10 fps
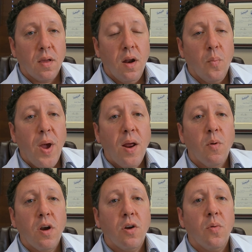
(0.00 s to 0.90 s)
You know, pain
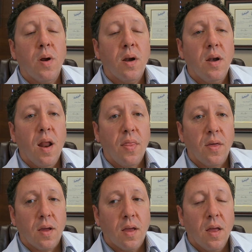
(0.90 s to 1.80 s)
when you're doing
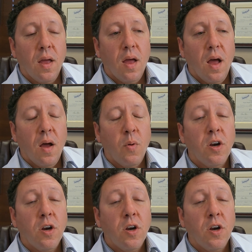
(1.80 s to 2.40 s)
nothing, when